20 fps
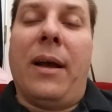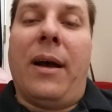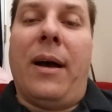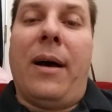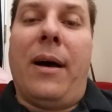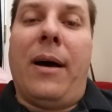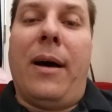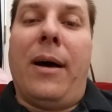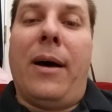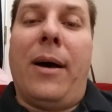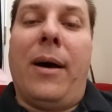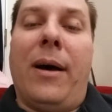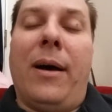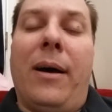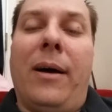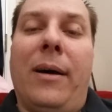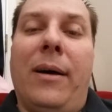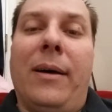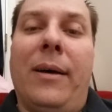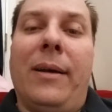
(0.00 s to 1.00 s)

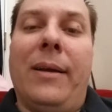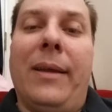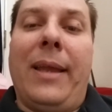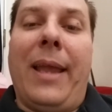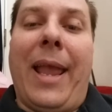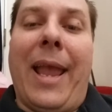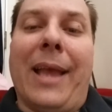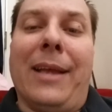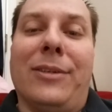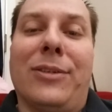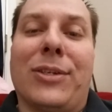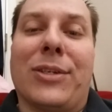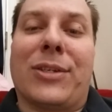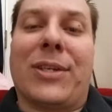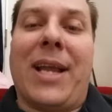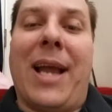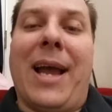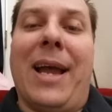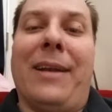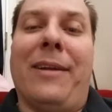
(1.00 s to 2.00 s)
uh, and
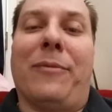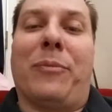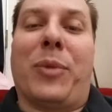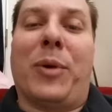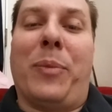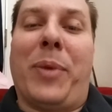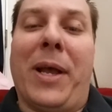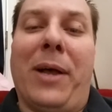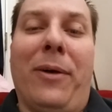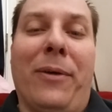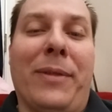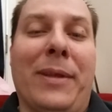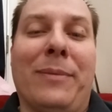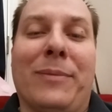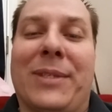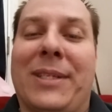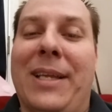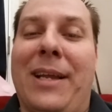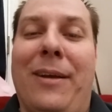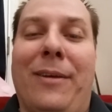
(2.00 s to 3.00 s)
just kind of propel
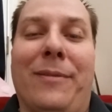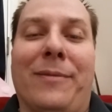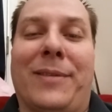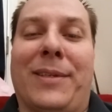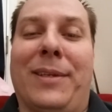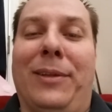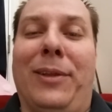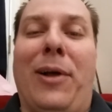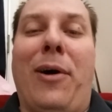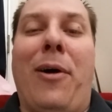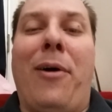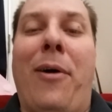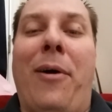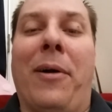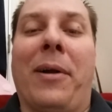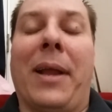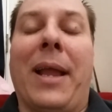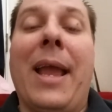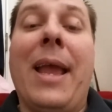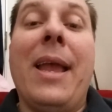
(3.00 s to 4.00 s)
themselves
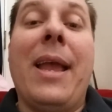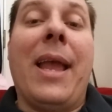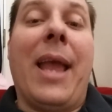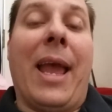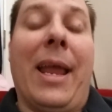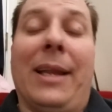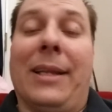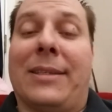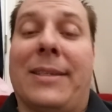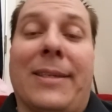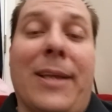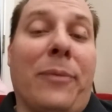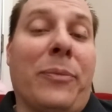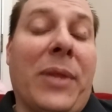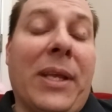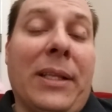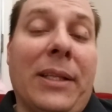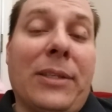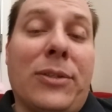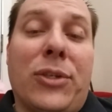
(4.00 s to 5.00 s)
along. And it's
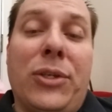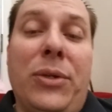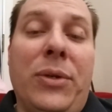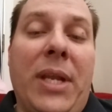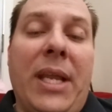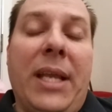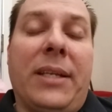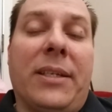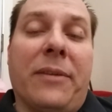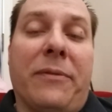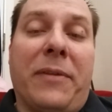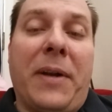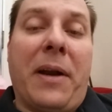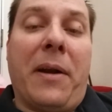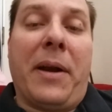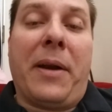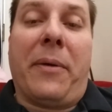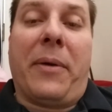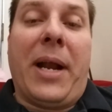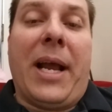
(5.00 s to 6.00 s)
something that's unique to
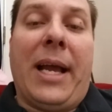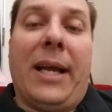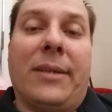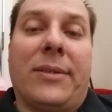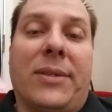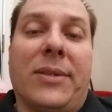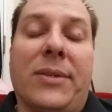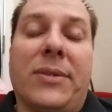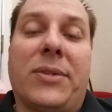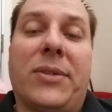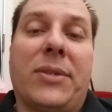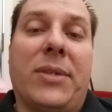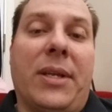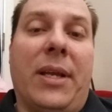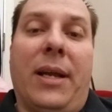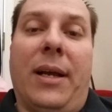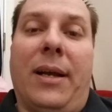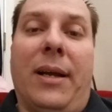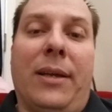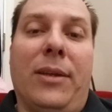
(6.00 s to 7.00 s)
fairy wrasses.
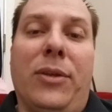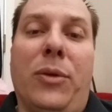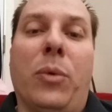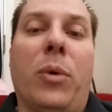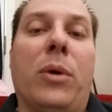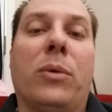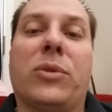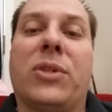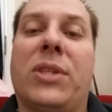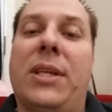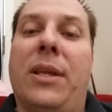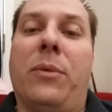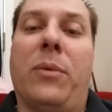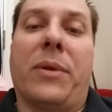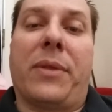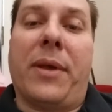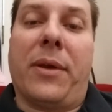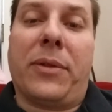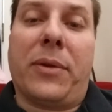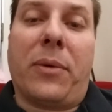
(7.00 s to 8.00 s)
Uh, you won't see it
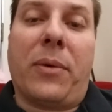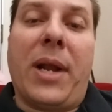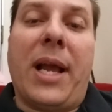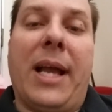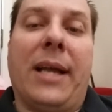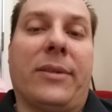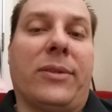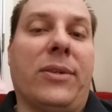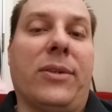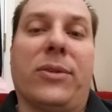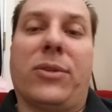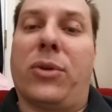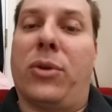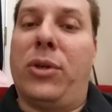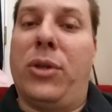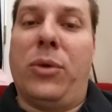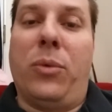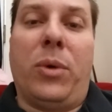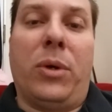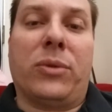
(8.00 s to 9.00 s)
with other wrasses,
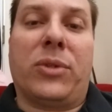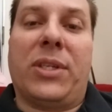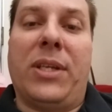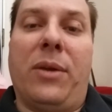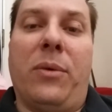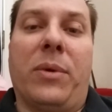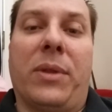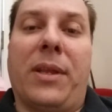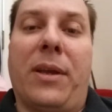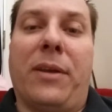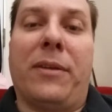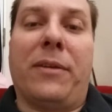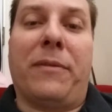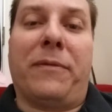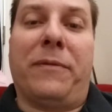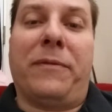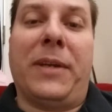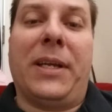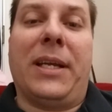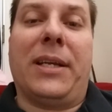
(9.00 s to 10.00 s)
or you won't see it with
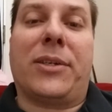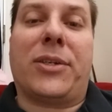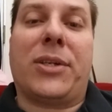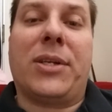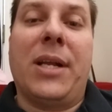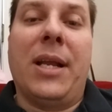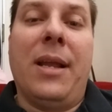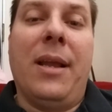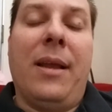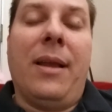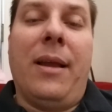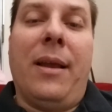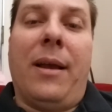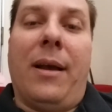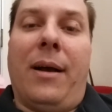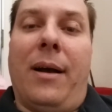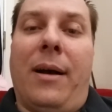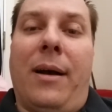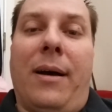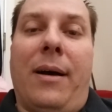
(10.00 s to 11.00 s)
other fish.
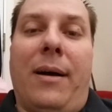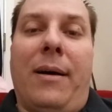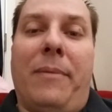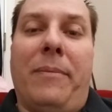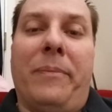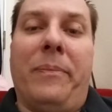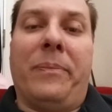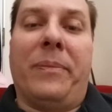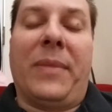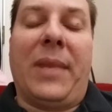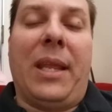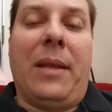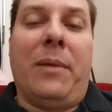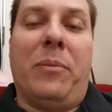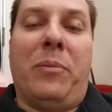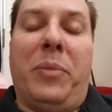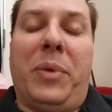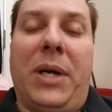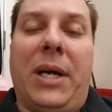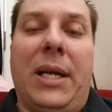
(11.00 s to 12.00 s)
Um,
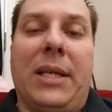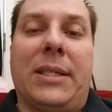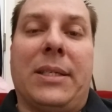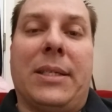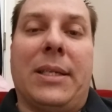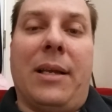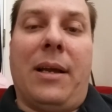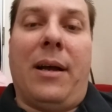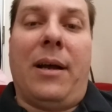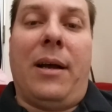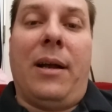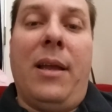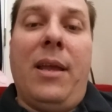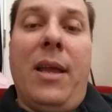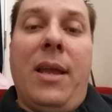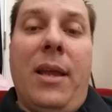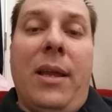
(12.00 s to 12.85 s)
but uh,